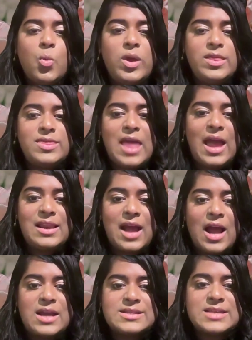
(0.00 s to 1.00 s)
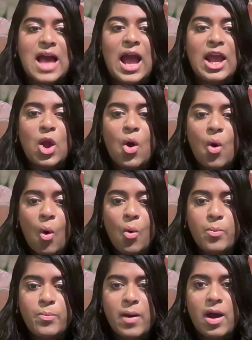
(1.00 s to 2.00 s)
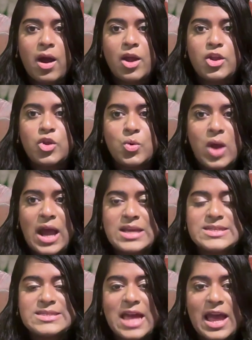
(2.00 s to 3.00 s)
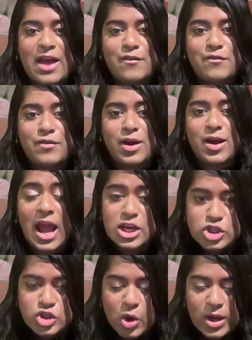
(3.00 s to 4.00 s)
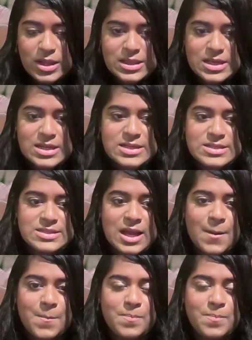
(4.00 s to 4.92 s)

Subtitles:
With that, guys, I hope you guys have enjoyed this